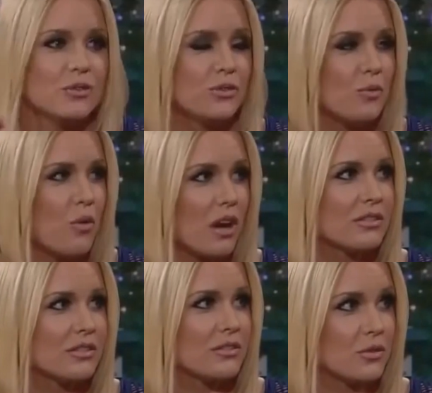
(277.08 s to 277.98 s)
I used to
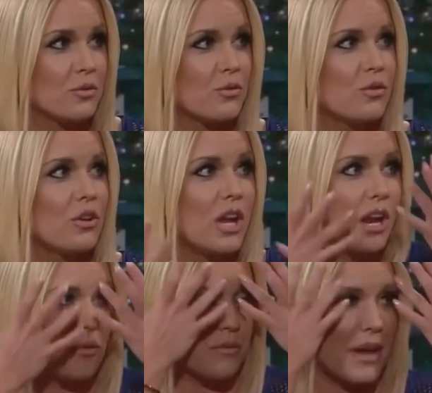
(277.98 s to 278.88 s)
walk to school
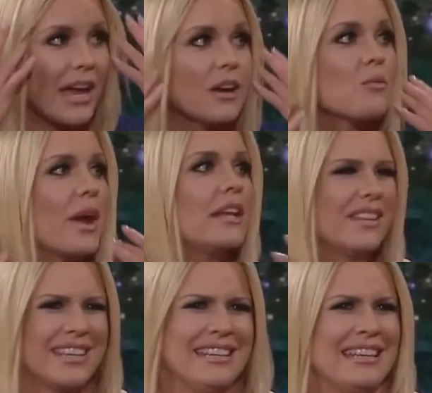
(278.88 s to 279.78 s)
with my hair
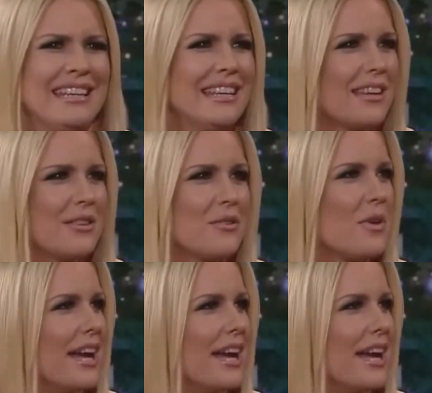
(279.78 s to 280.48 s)
wet, like an idiot. I don't know